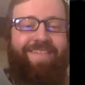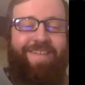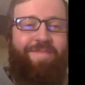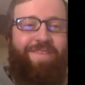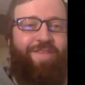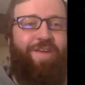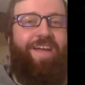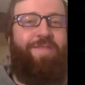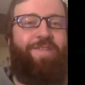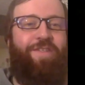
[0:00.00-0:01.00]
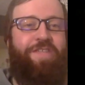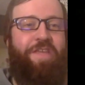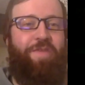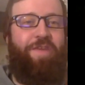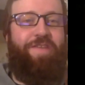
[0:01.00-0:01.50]
I, I, you're right. It was just
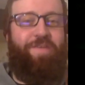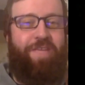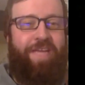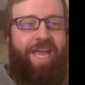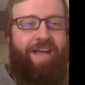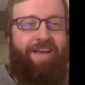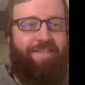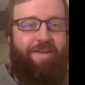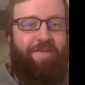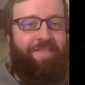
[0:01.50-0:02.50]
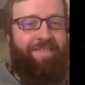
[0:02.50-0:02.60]
like three of us were like, "Hey, how's it going?"